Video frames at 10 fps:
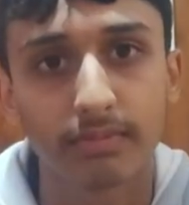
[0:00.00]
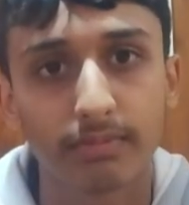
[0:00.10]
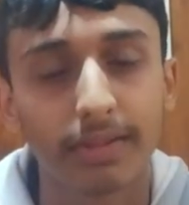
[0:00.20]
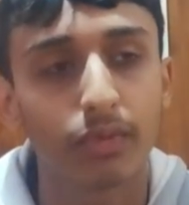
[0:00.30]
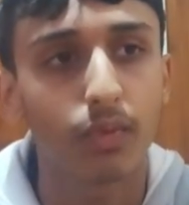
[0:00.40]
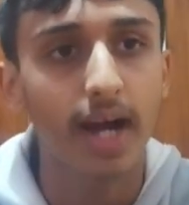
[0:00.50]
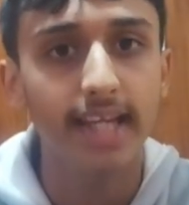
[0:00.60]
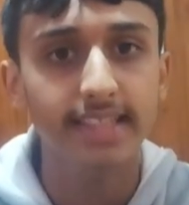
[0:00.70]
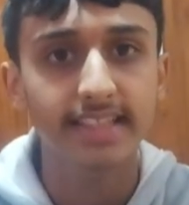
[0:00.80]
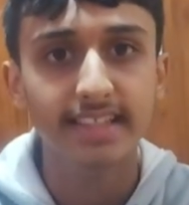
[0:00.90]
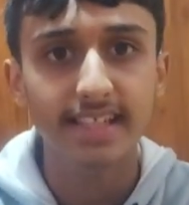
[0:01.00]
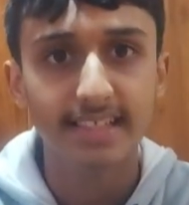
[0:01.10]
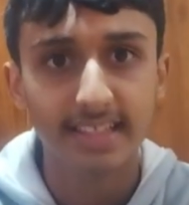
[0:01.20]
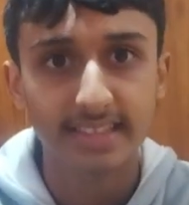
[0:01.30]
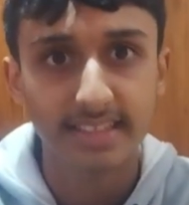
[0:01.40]
But why isn't this
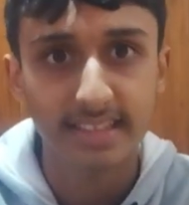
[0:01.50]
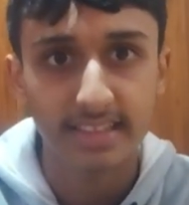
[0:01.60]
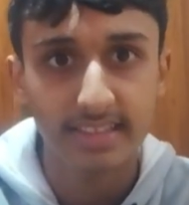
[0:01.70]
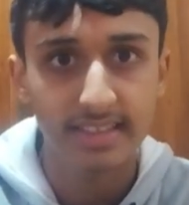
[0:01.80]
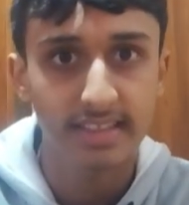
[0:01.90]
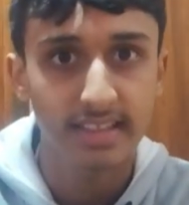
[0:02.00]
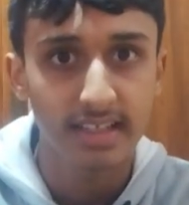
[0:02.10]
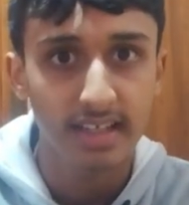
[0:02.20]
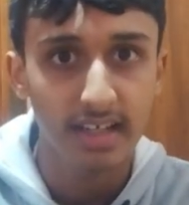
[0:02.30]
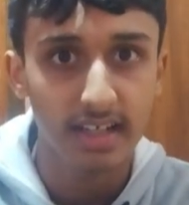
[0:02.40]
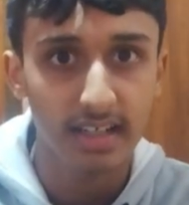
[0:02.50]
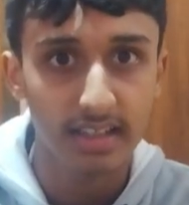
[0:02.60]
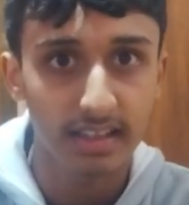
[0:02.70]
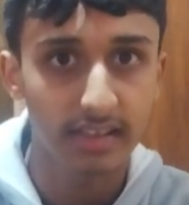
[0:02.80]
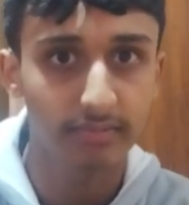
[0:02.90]
existence
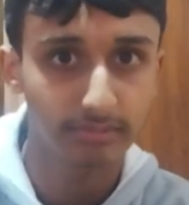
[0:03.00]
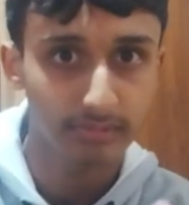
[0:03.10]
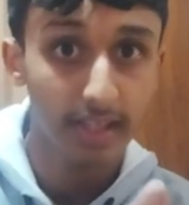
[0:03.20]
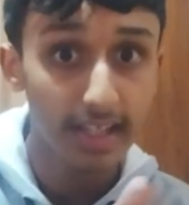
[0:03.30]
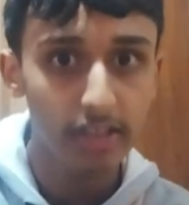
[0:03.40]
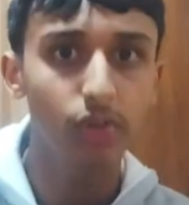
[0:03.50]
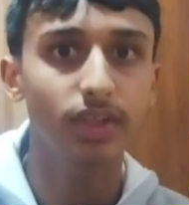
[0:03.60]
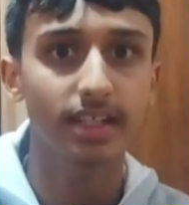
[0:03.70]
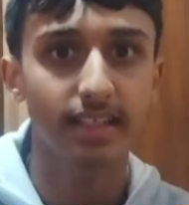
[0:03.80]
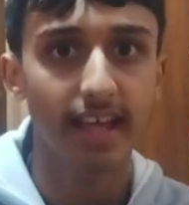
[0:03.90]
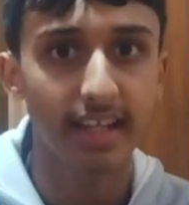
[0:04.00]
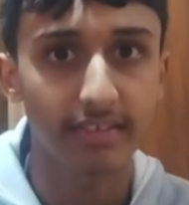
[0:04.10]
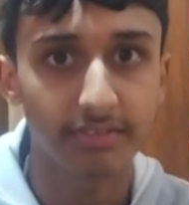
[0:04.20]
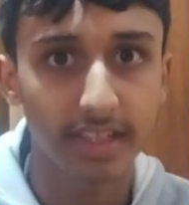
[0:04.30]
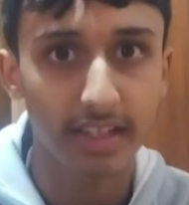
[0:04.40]
included in that
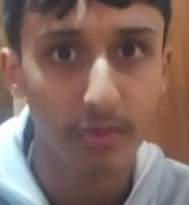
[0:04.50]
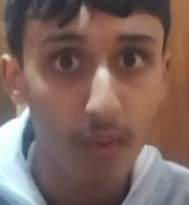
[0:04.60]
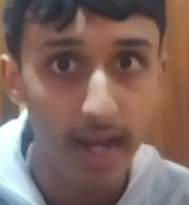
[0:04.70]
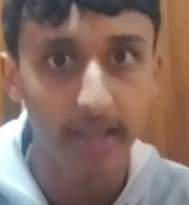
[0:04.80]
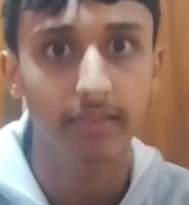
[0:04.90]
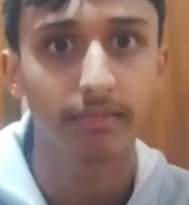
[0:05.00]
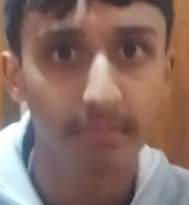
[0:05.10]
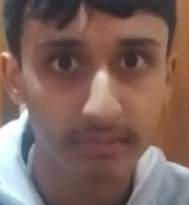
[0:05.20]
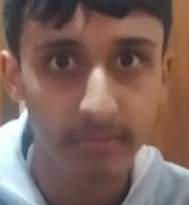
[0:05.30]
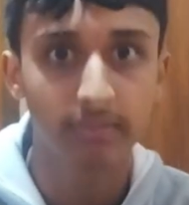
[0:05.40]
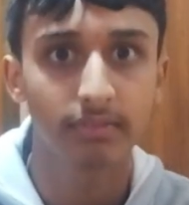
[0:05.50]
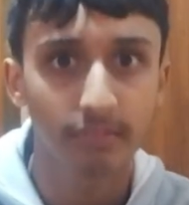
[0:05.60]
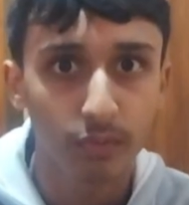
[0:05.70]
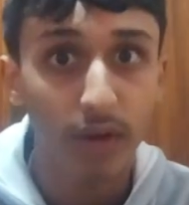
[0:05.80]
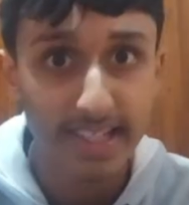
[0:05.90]
infinity? Why?
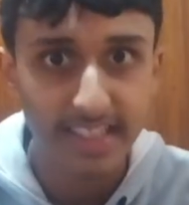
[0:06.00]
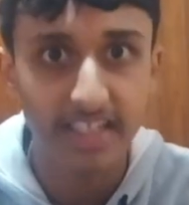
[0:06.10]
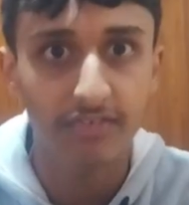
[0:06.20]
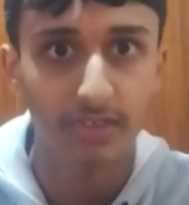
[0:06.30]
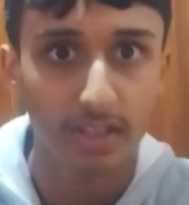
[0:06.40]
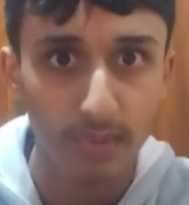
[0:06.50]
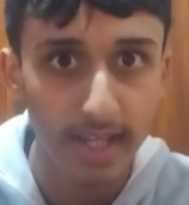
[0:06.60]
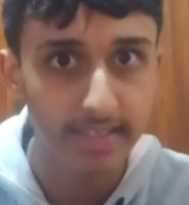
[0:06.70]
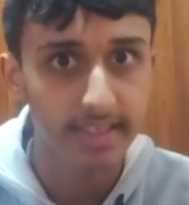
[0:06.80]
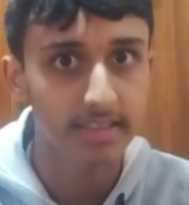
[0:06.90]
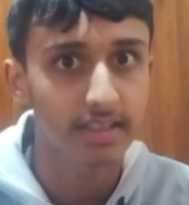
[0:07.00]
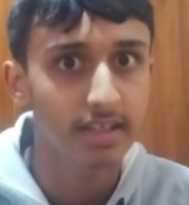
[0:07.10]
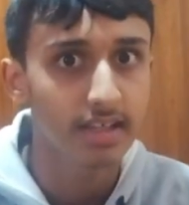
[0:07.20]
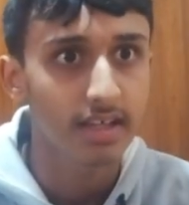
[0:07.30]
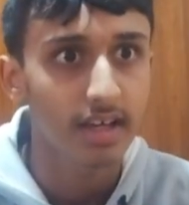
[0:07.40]
Why is it different? Why is it
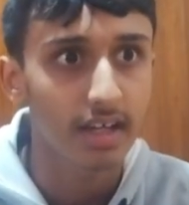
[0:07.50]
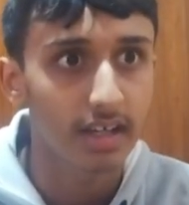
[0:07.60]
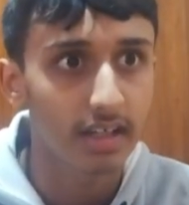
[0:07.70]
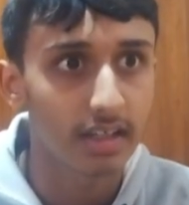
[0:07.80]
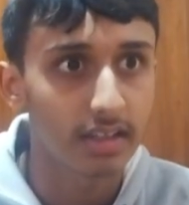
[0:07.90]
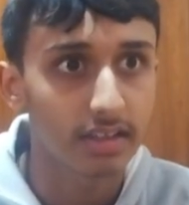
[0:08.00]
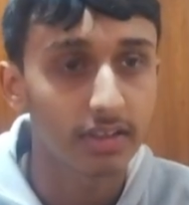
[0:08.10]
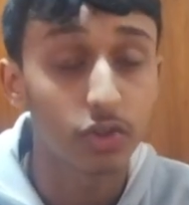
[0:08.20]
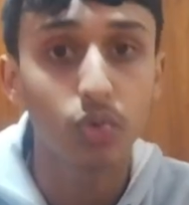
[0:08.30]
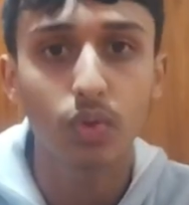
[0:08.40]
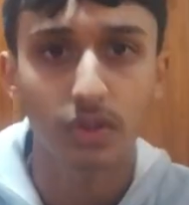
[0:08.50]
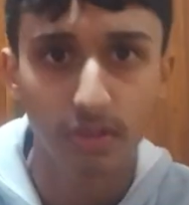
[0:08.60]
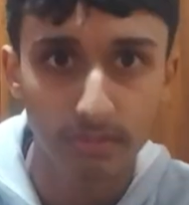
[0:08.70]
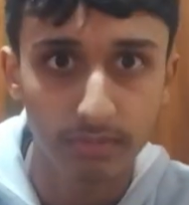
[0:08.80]
dual?